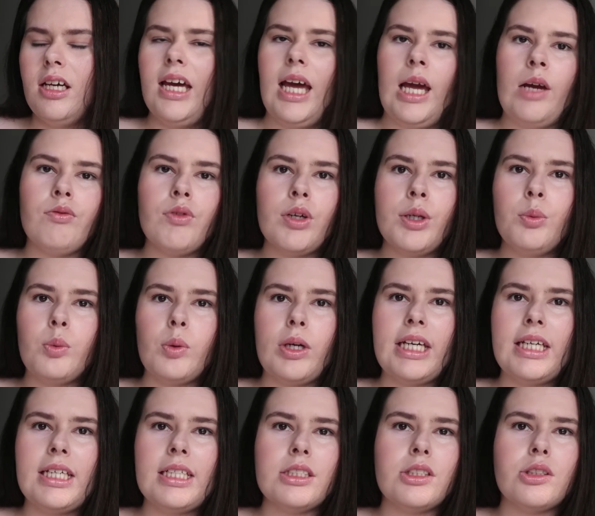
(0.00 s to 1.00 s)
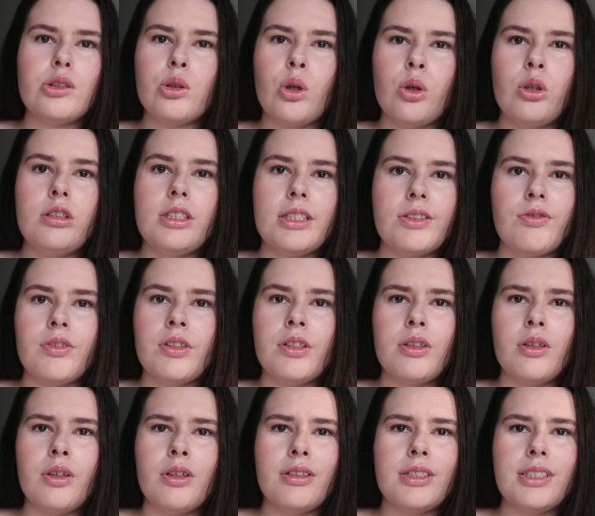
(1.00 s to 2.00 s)
Every week is so
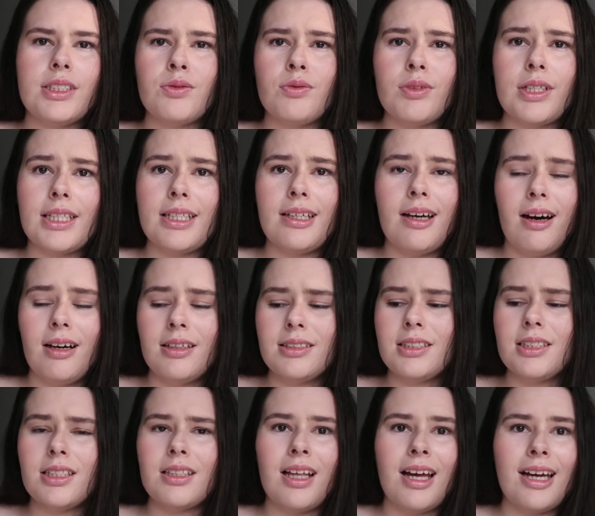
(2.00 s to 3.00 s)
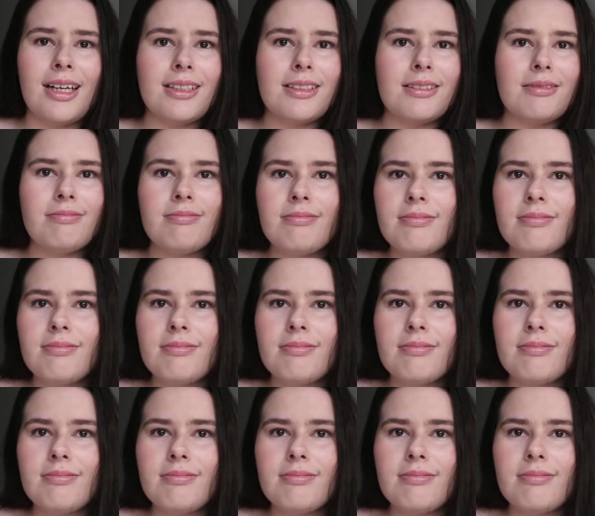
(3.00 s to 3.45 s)
different though, it's really hard to like